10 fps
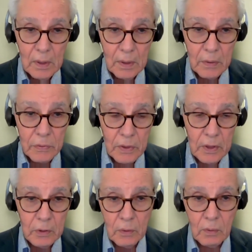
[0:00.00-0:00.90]
is
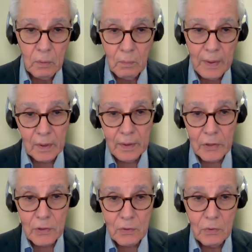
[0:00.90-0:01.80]
EU
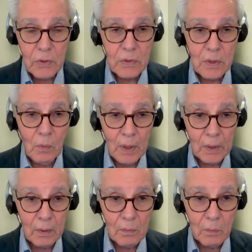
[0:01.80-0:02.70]
Regulation
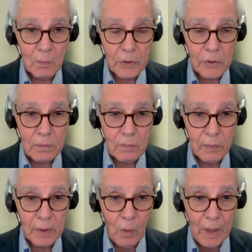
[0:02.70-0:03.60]
261, which
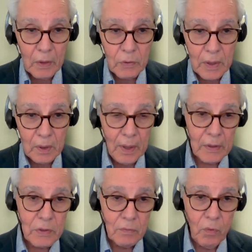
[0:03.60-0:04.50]
requires
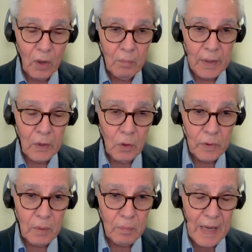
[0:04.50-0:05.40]
airlines to fork money
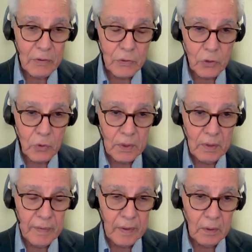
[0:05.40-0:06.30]
over to passengers
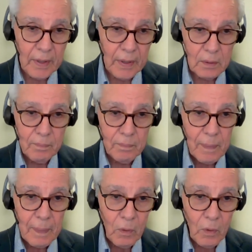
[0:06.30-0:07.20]
whenever they're late
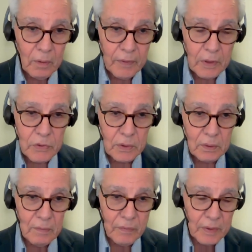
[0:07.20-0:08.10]
or if there's a
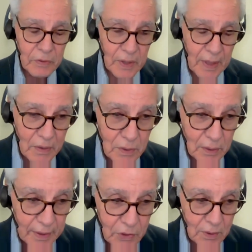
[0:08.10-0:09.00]
if there's a
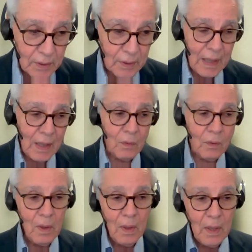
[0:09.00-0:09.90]
cancellation. And now,
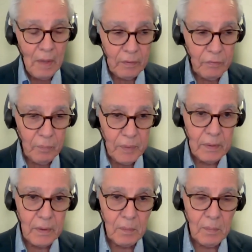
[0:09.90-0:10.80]
heaven
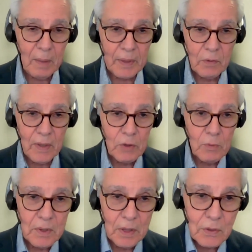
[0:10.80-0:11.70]
forbid, the Department of
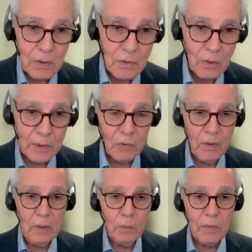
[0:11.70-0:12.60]
Transportation is so
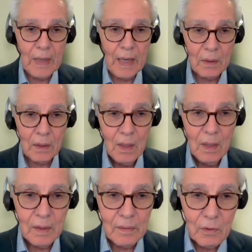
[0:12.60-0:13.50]
intrigued with that
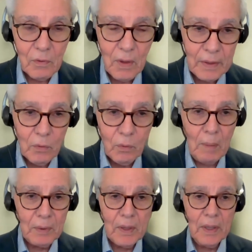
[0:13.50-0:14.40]
that they're trying to
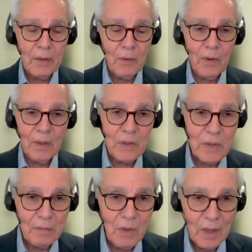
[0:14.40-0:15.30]
replicate it, or at
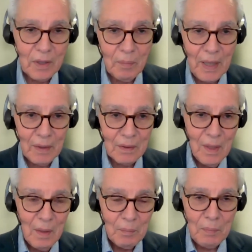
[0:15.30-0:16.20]
least they've talked about
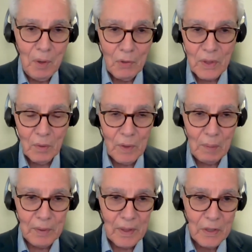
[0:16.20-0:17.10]
proposing a
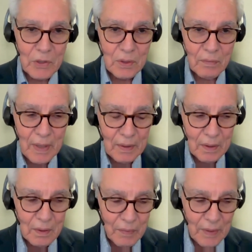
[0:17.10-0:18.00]
replication of that
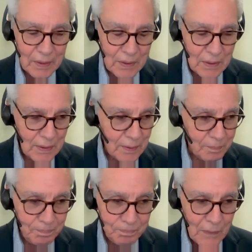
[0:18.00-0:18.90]
of that uh,
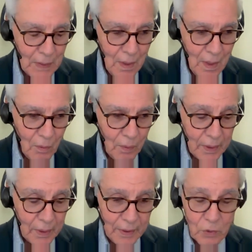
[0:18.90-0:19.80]

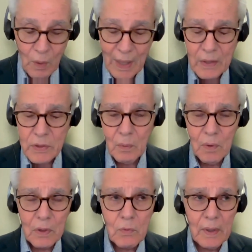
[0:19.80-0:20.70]
regulation. Why is it the
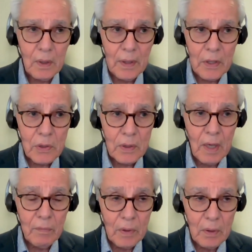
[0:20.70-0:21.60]
worst regulation
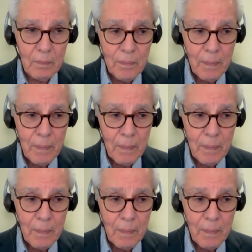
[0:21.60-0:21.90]
ever?